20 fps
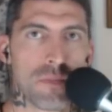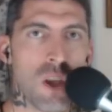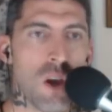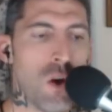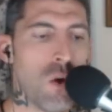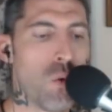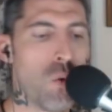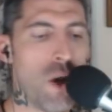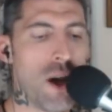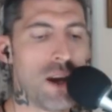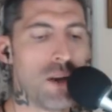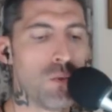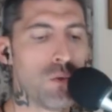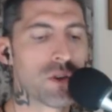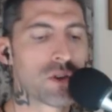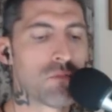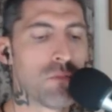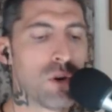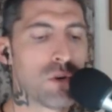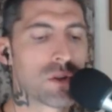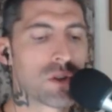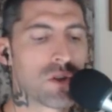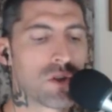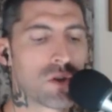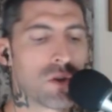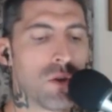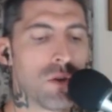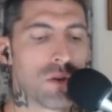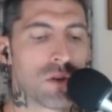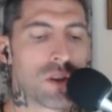Why was Moses
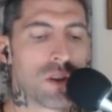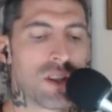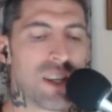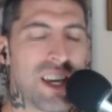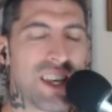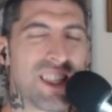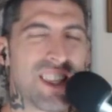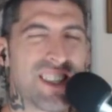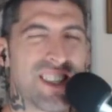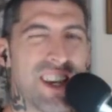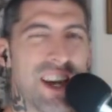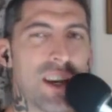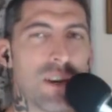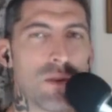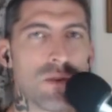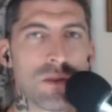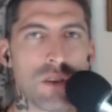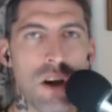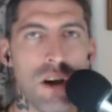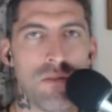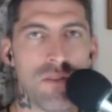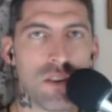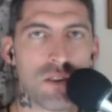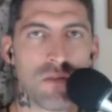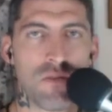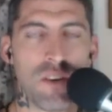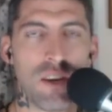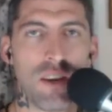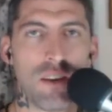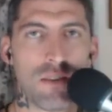told to take the sandals off his
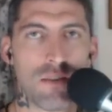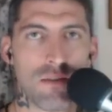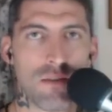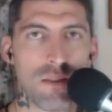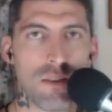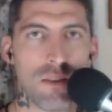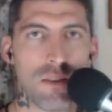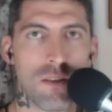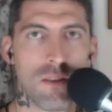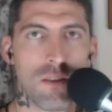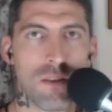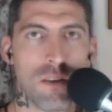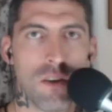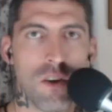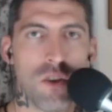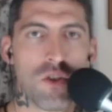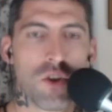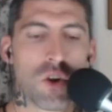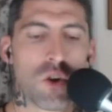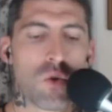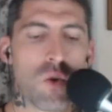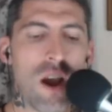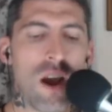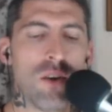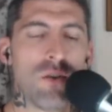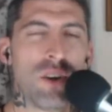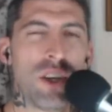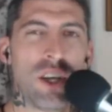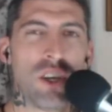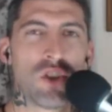feet? The
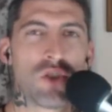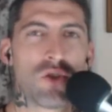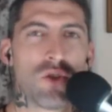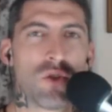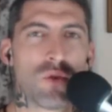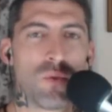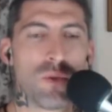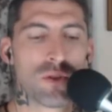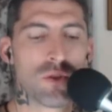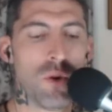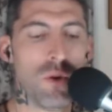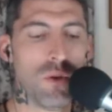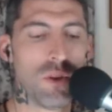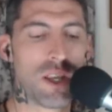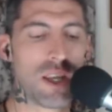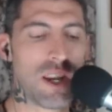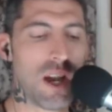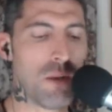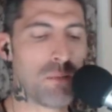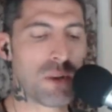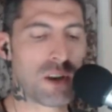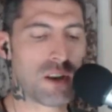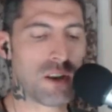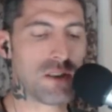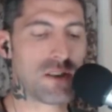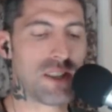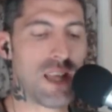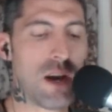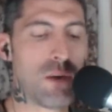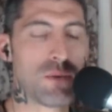ground he stood was holy, not
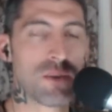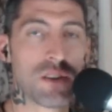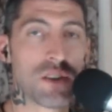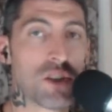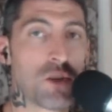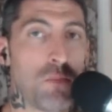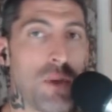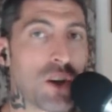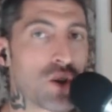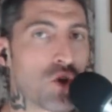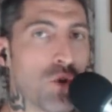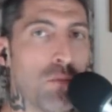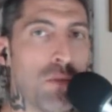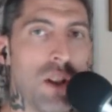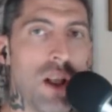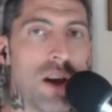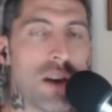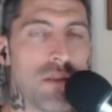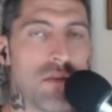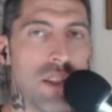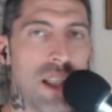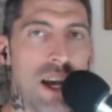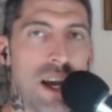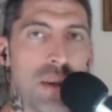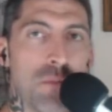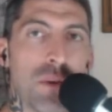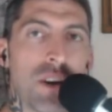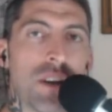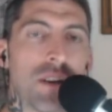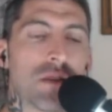because that was a special plot of
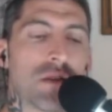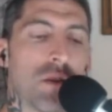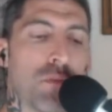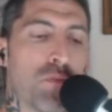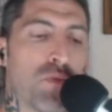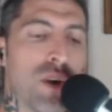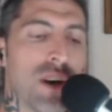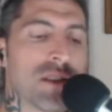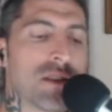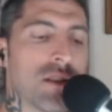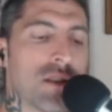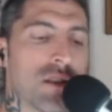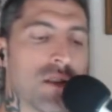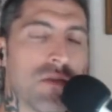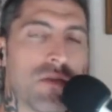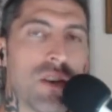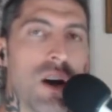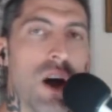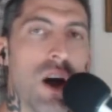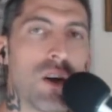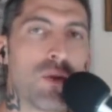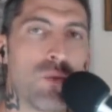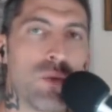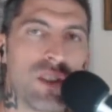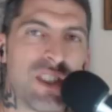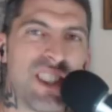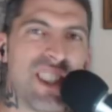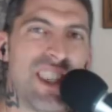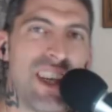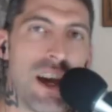land, because the presence of God
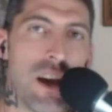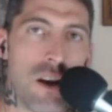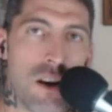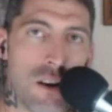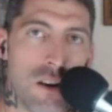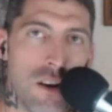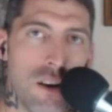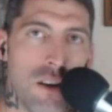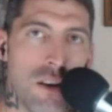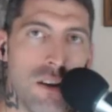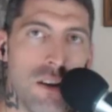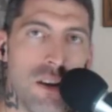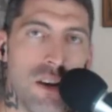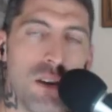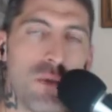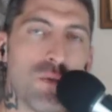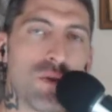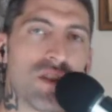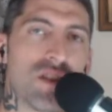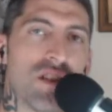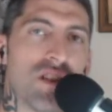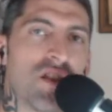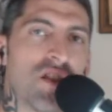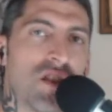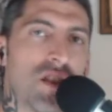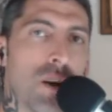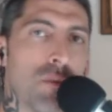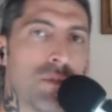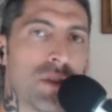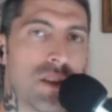was there. It was the
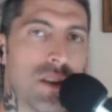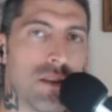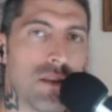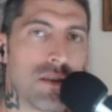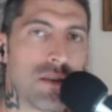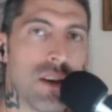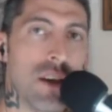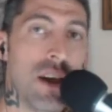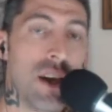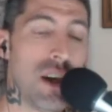substance.